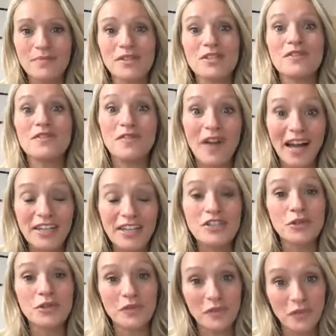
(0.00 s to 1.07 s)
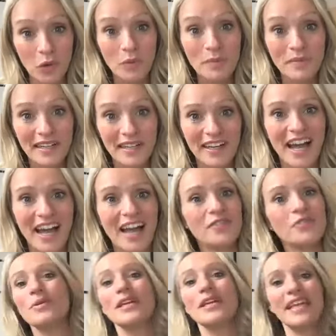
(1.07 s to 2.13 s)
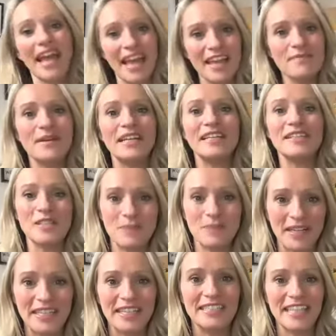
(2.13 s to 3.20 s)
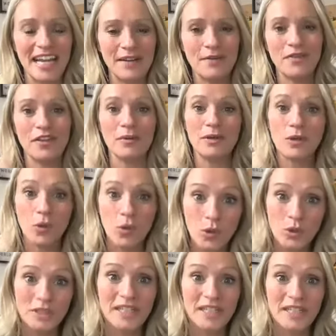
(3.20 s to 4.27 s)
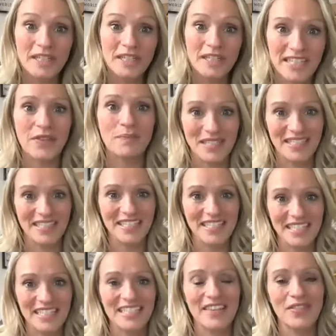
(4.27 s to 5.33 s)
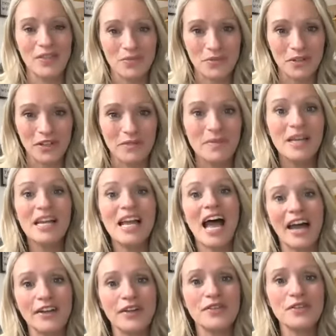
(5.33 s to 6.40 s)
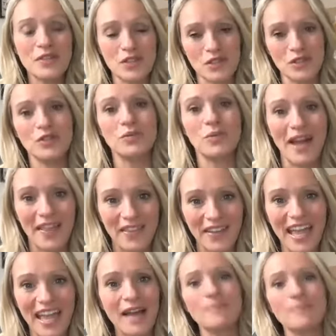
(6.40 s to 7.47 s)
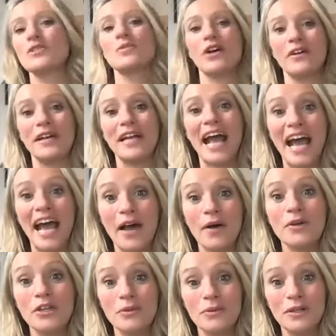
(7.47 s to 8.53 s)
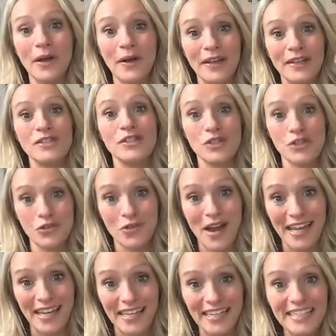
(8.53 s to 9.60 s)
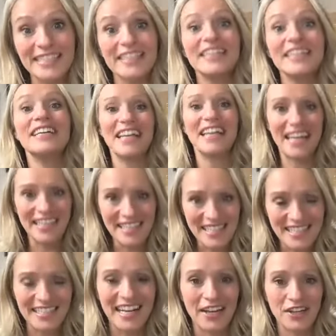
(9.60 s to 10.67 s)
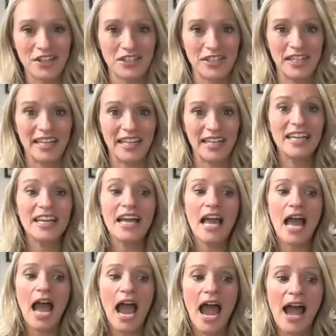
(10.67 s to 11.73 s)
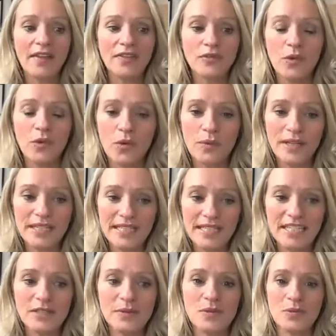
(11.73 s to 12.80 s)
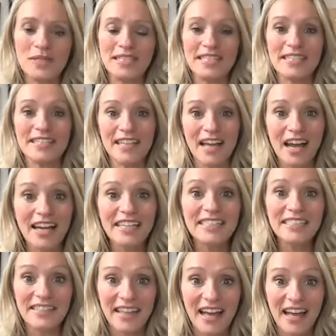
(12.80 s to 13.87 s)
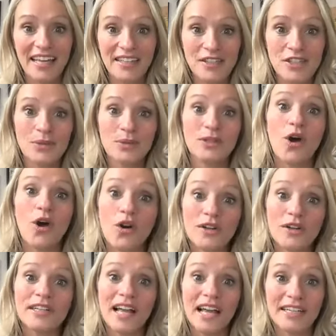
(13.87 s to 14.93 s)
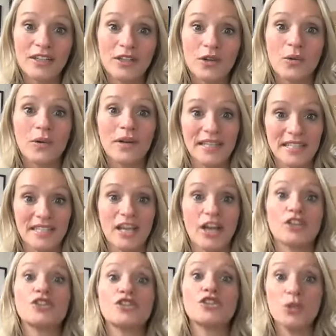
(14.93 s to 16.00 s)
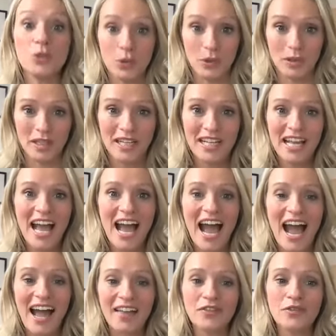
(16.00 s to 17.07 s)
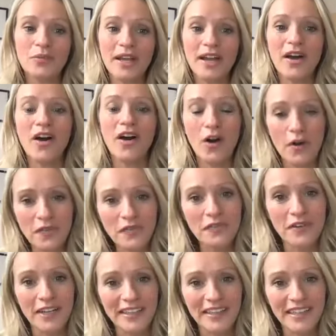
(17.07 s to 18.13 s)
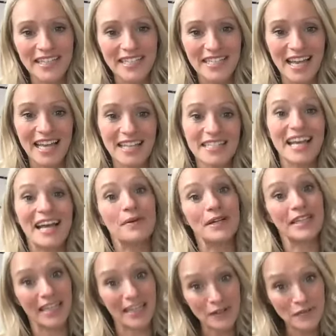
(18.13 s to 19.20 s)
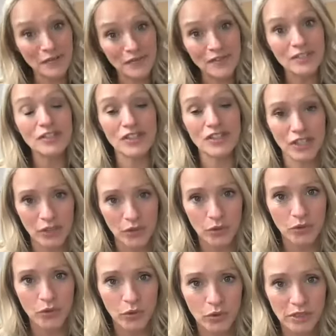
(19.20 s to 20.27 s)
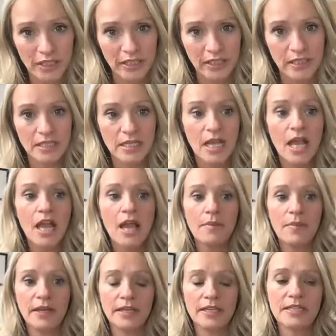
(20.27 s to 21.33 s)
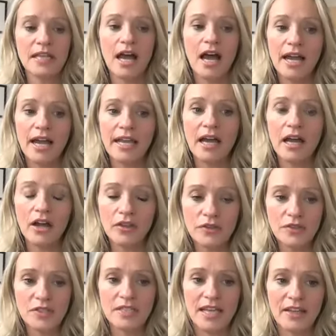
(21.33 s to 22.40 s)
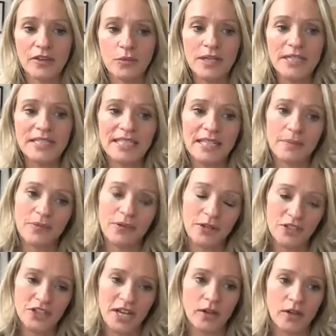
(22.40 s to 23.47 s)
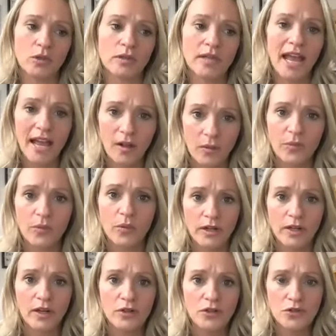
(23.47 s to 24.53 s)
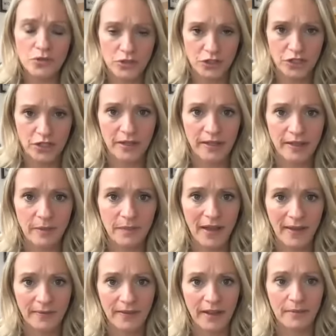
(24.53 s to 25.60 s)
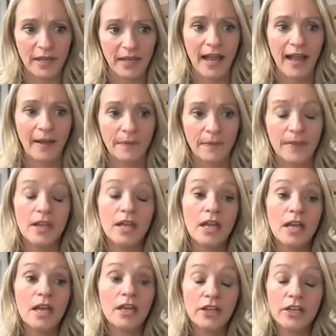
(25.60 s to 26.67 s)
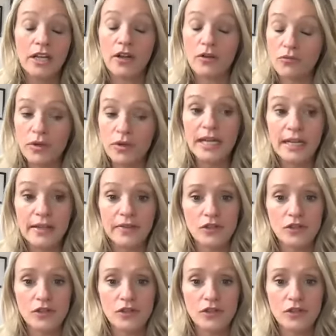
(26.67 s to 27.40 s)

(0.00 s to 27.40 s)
as find your formula. And we came in and spent a day with you and audited the businesses in the room and understood where the gaps were and how you were going to trade internationally. And what we did was we designed that into an online quiz, a tool, and we are offering this as our gift to your audience, because I understand we did a project called Help 100 during the pandemic, and you know, really the